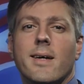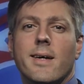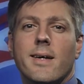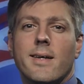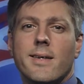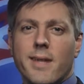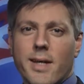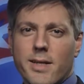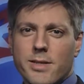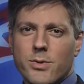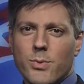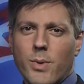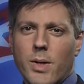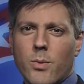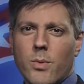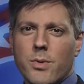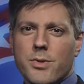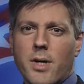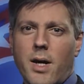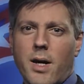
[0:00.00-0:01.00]
Next
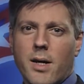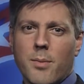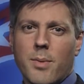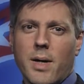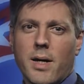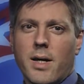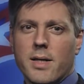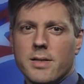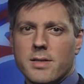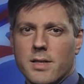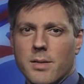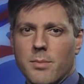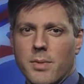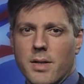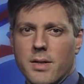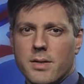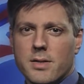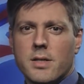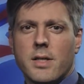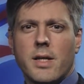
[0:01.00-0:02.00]
week we'll talk about
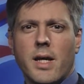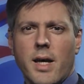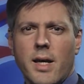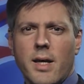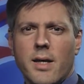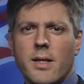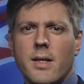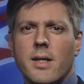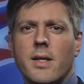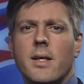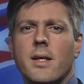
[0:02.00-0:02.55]
ICBs. Today,